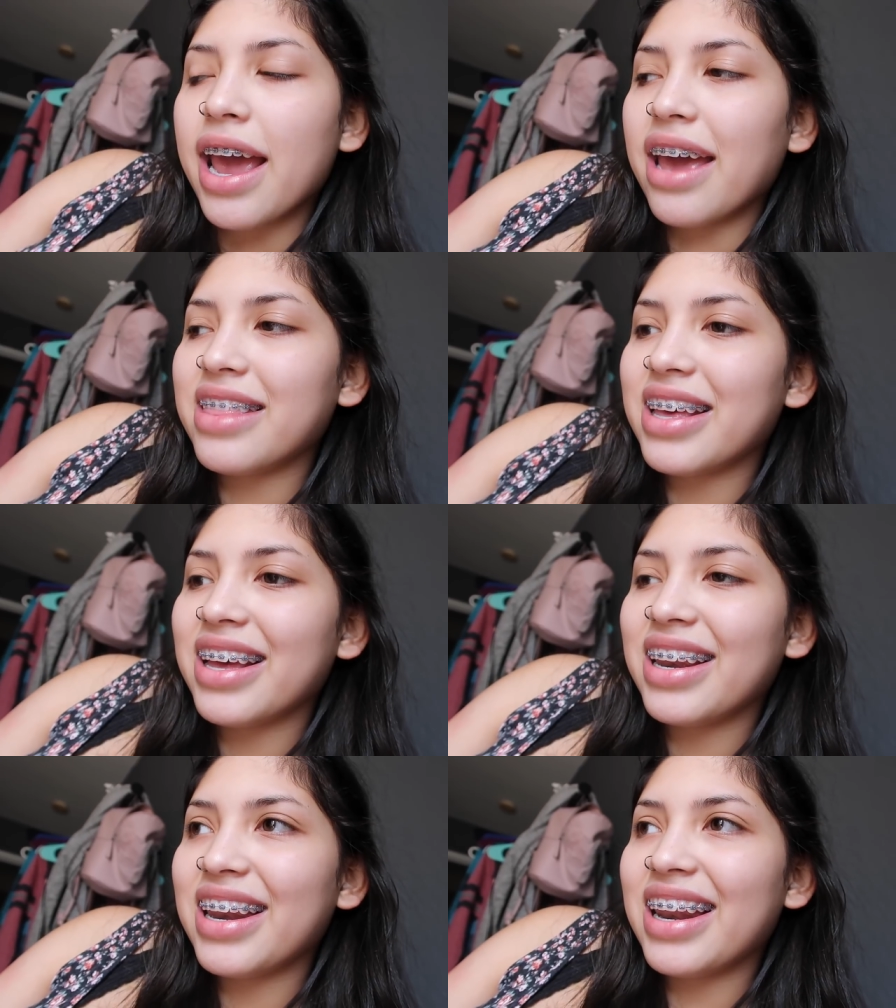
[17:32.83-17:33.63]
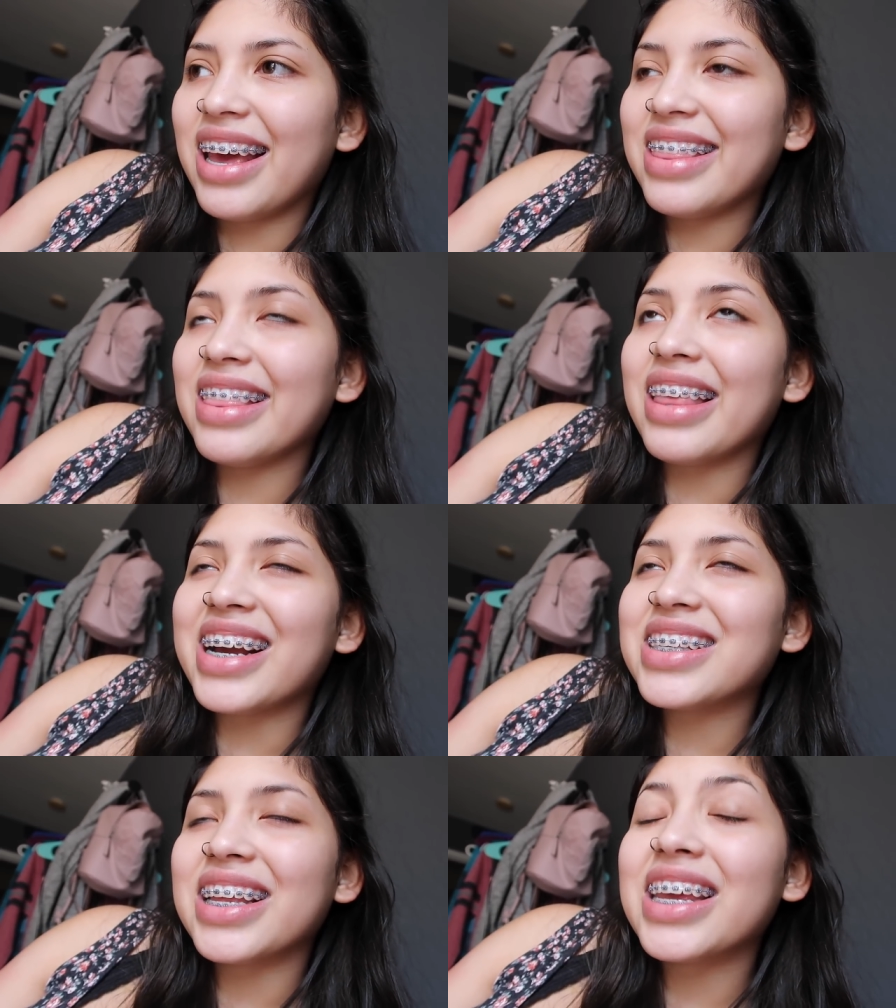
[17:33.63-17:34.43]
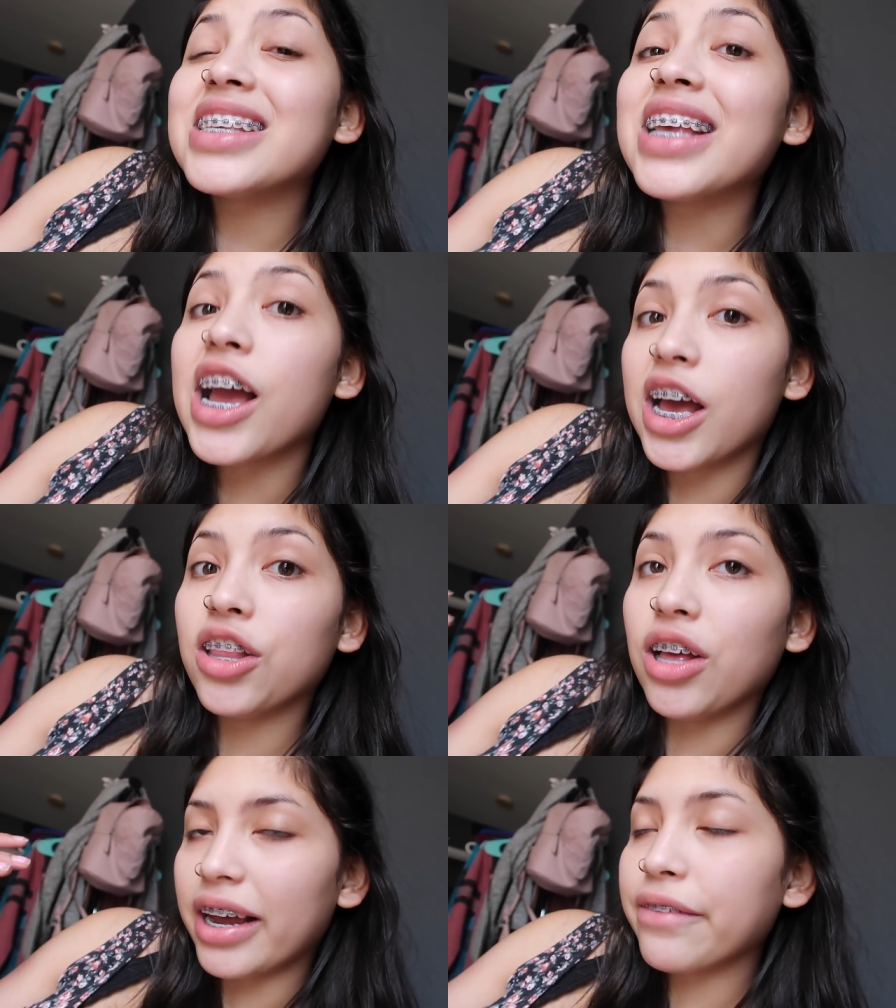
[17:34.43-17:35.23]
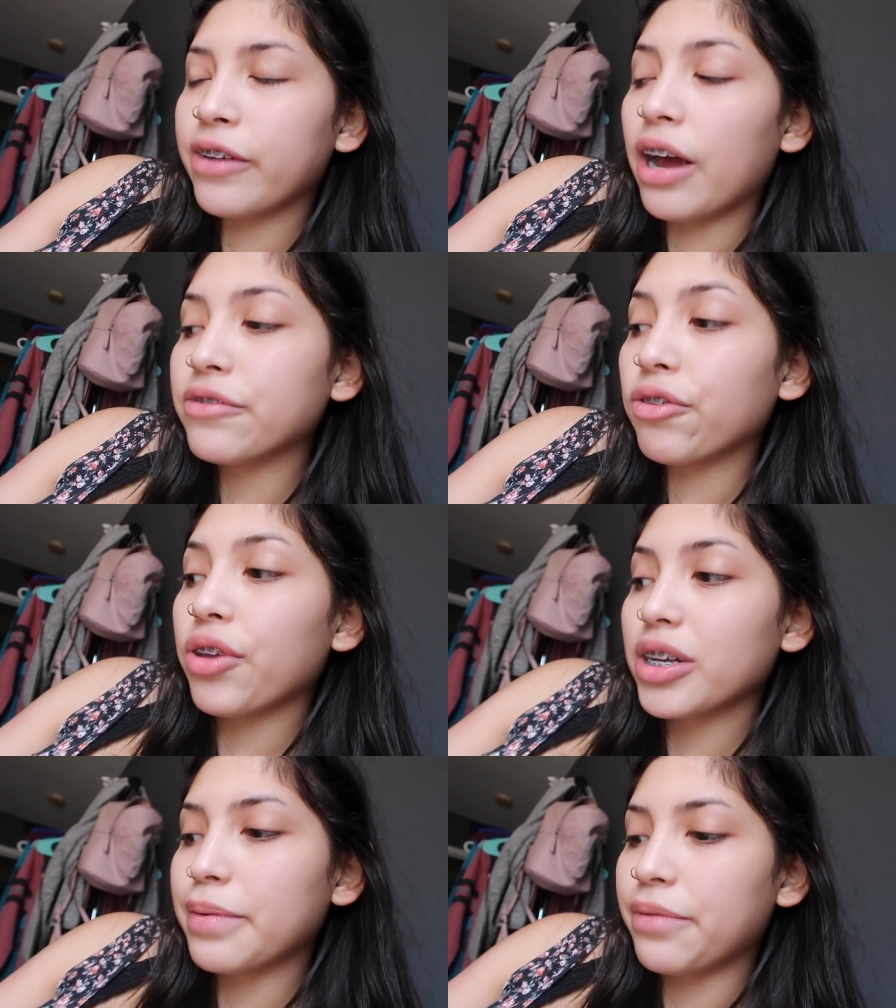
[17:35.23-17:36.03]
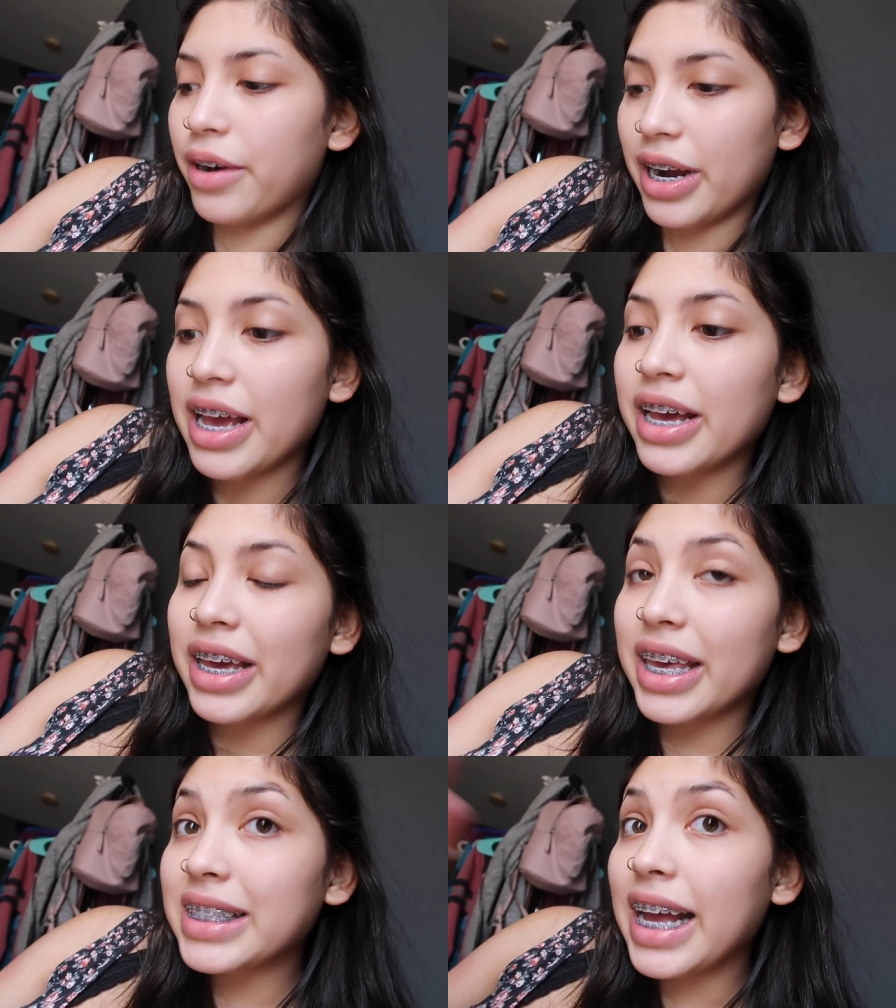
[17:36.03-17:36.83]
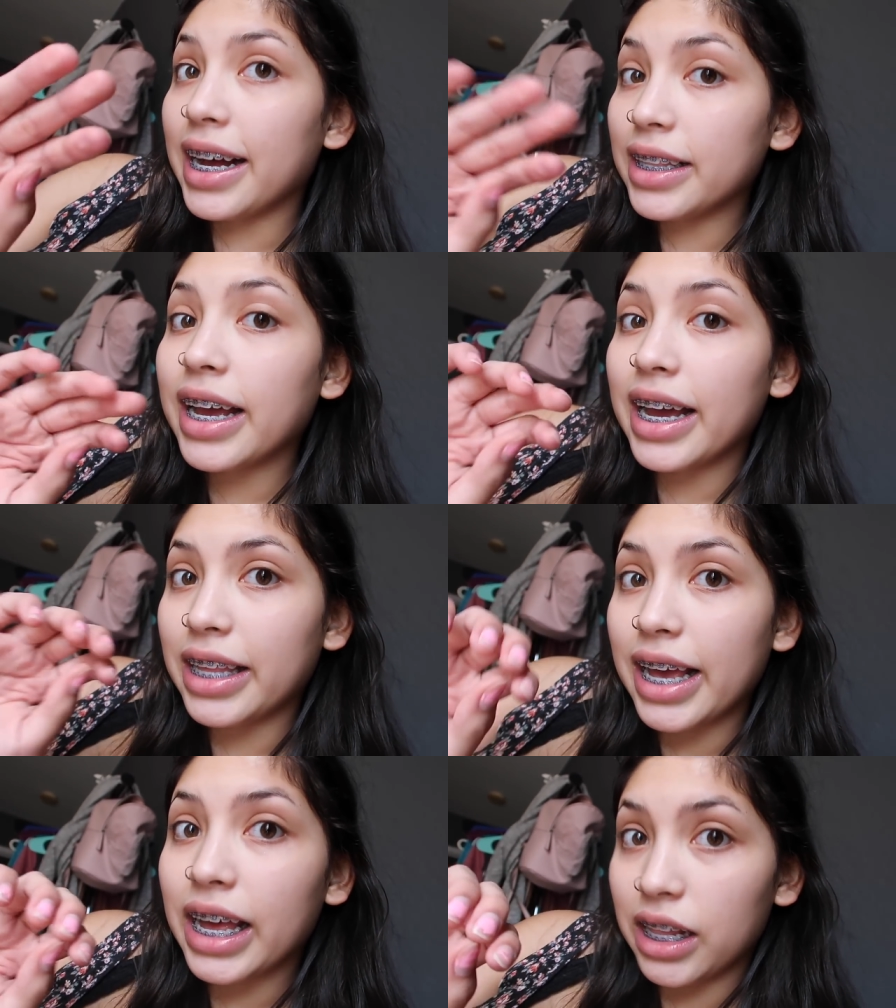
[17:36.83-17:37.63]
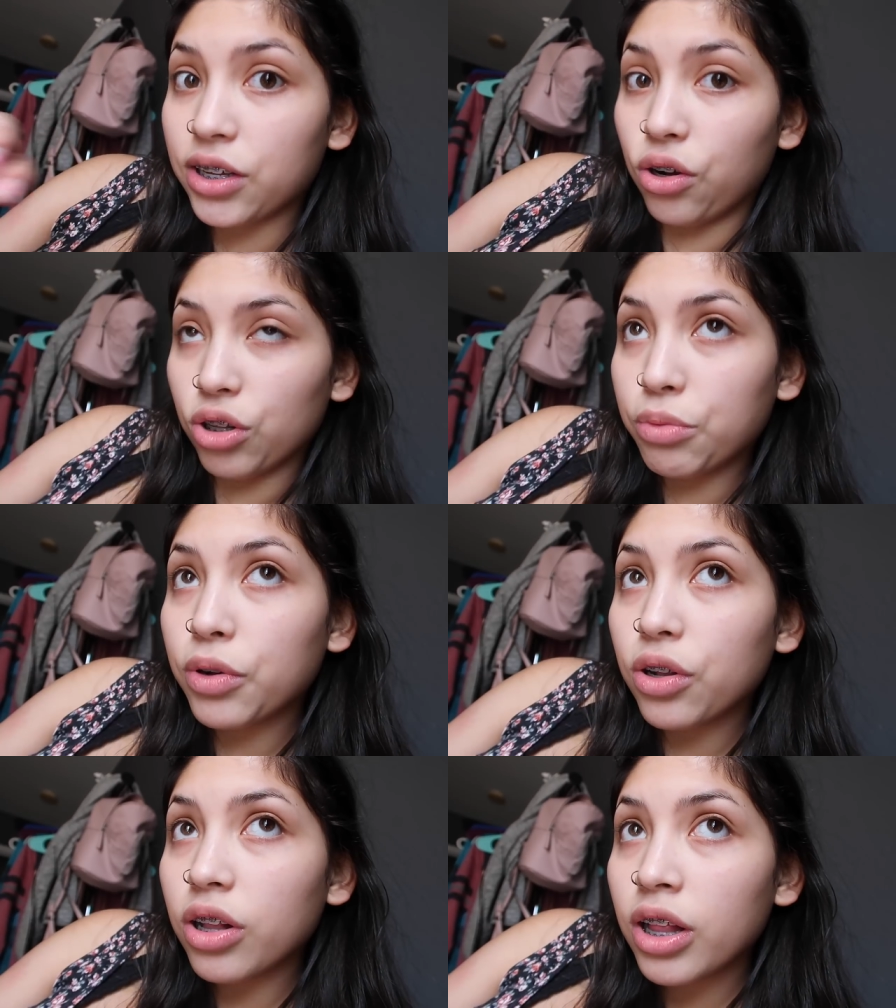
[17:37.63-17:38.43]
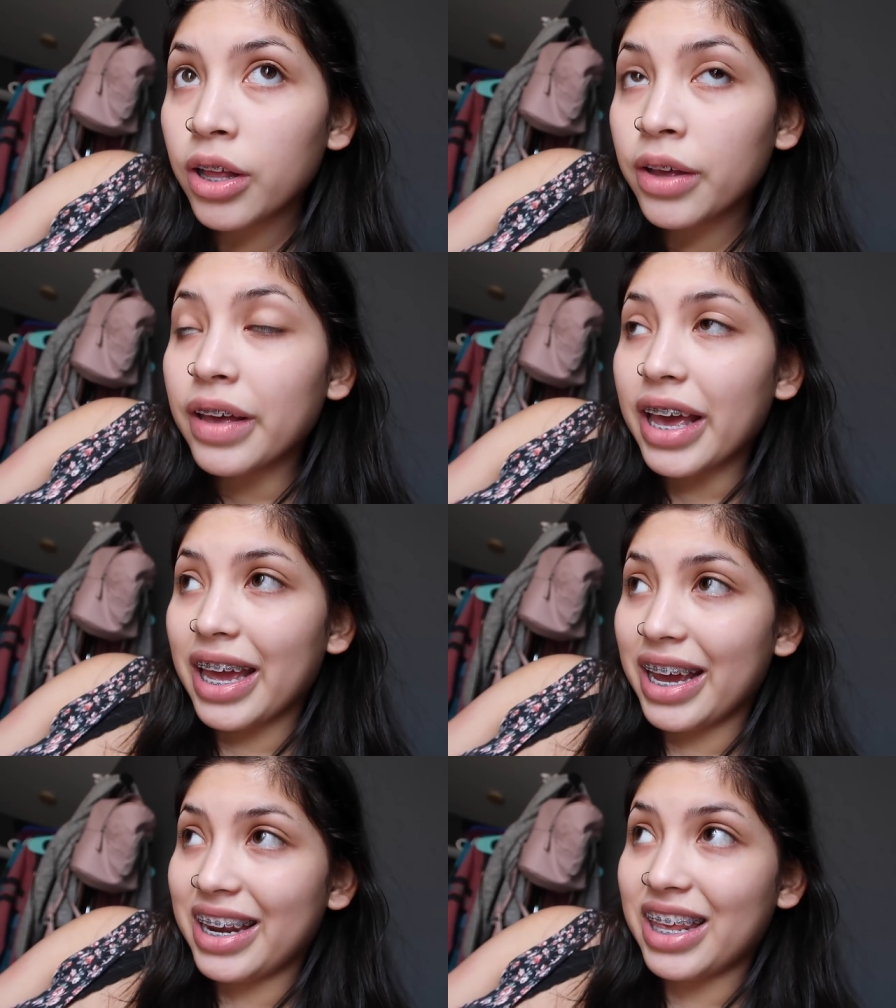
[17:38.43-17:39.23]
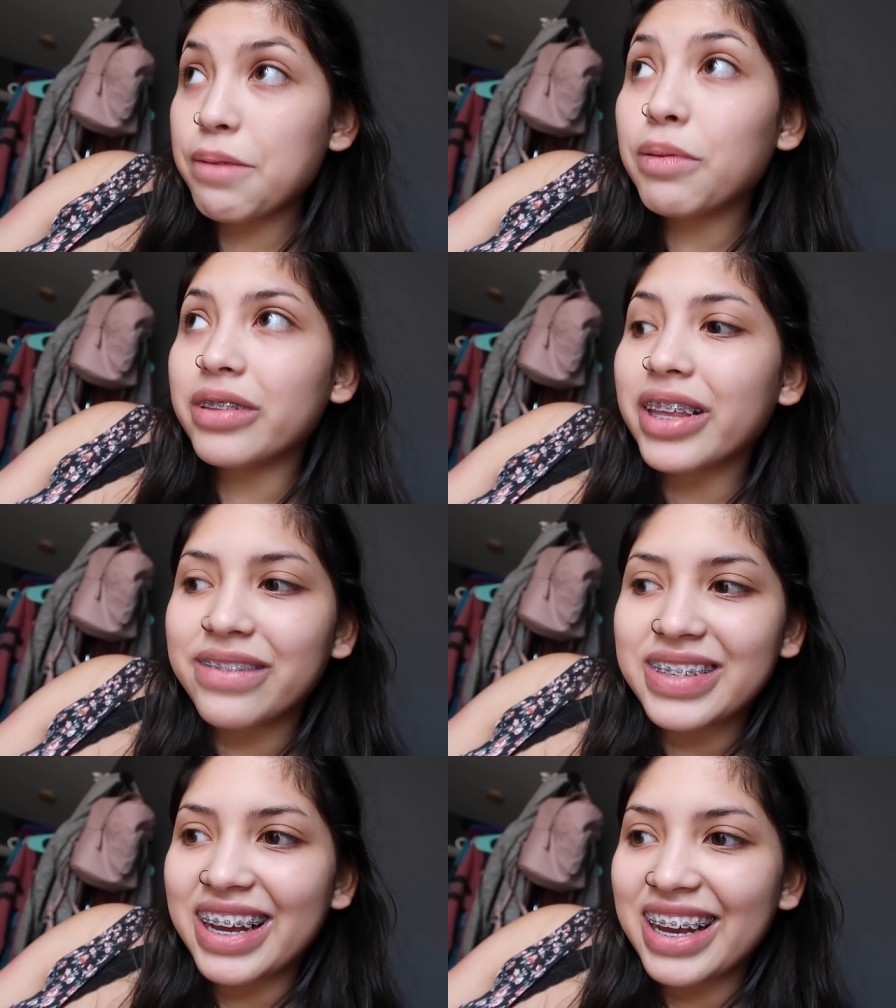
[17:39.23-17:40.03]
And then, like I said, he's hella, like I've told you guys before, he's hella gullible. And he believed it.